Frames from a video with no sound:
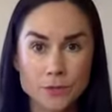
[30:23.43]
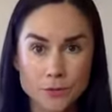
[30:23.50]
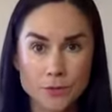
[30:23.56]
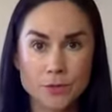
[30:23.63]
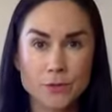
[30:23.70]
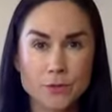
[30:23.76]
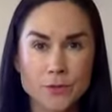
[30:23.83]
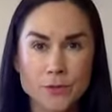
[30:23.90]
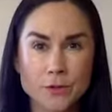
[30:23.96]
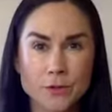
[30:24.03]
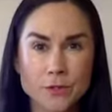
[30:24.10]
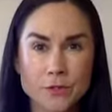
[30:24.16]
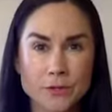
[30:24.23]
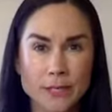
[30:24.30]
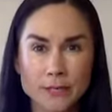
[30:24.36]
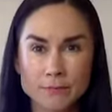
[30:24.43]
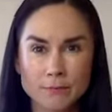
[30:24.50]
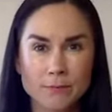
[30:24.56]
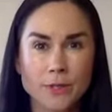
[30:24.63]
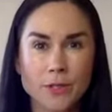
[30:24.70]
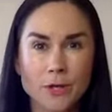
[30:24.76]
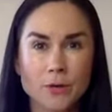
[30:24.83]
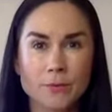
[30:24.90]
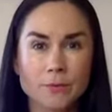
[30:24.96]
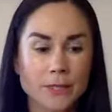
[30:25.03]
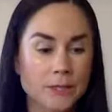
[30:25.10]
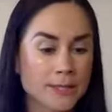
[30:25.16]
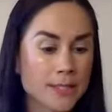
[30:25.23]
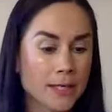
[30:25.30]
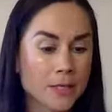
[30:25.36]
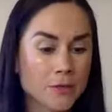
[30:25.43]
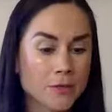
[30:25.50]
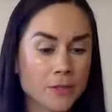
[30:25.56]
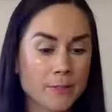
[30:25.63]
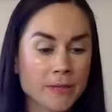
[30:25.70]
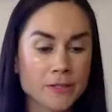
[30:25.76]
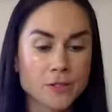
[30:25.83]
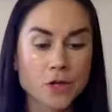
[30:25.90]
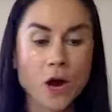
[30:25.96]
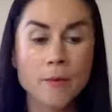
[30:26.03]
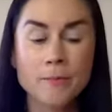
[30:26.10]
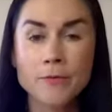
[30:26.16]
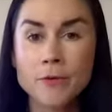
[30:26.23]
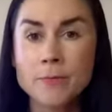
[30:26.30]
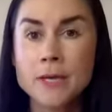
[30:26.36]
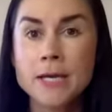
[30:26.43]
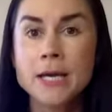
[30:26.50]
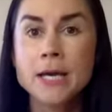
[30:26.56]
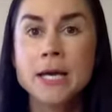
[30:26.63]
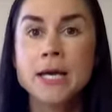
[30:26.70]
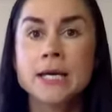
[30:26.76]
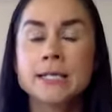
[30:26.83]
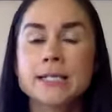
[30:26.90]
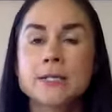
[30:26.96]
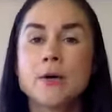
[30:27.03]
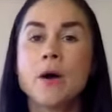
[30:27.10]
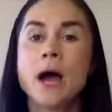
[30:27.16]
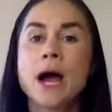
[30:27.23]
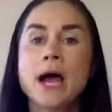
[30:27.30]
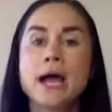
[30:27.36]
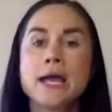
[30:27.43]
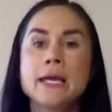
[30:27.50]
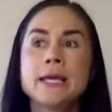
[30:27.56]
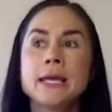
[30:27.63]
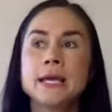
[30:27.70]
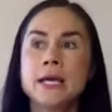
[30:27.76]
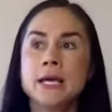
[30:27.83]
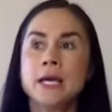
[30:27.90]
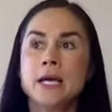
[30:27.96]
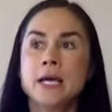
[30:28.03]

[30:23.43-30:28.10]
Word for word: to to the surgeon that you know that's gonna do the best job for me. So I